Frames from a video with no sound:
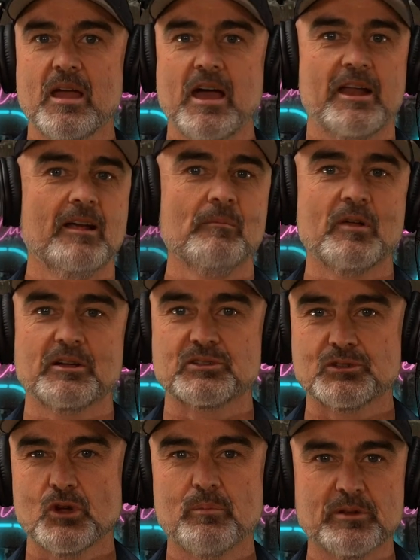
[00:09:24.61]
and I'm like
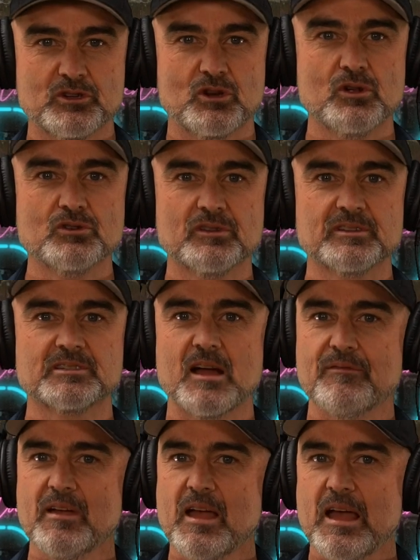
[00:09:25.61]
super tuned to the
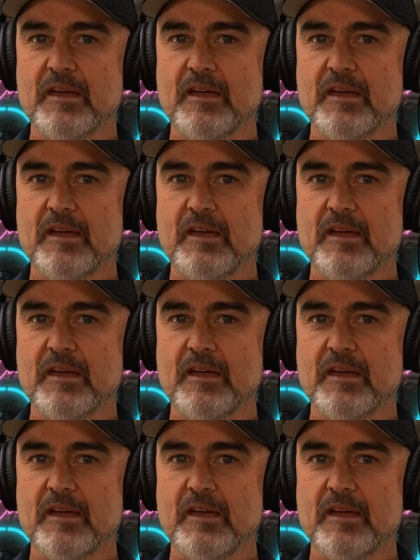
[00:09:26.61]
stuff,